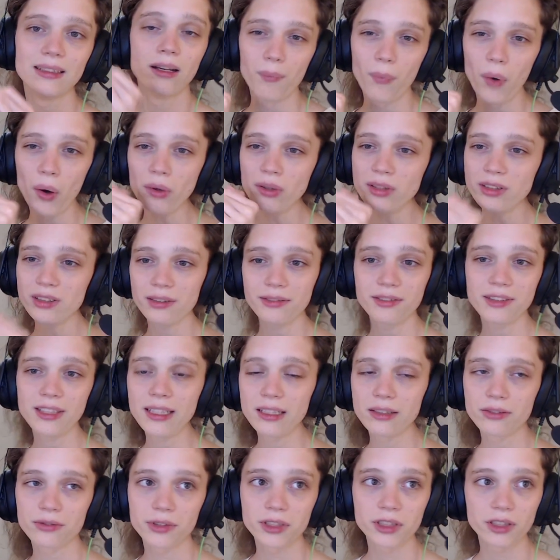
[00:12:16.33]
most of
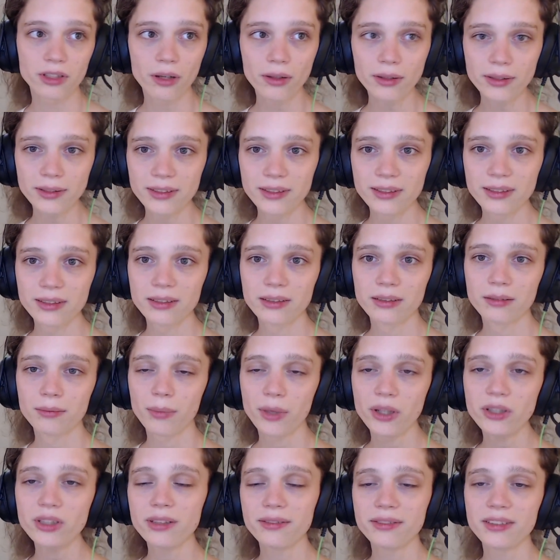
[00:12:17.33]
these
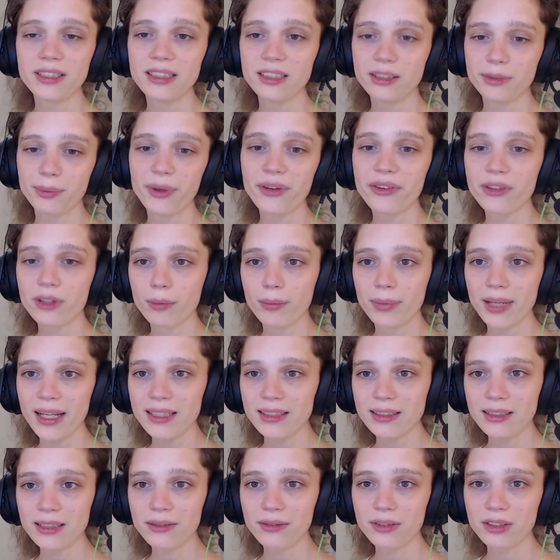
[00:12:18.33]
smooth
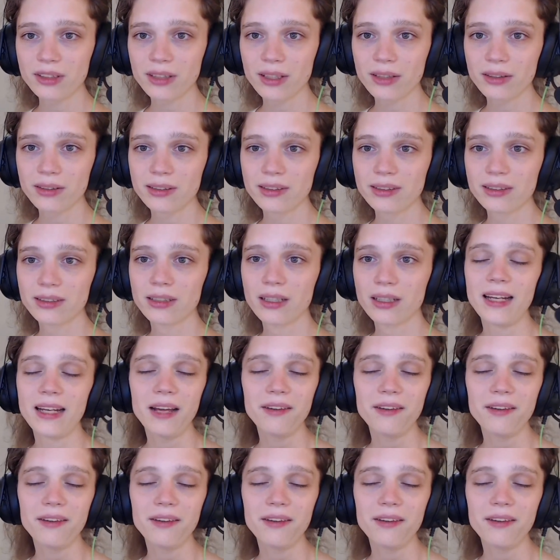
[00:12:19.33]
complexity results,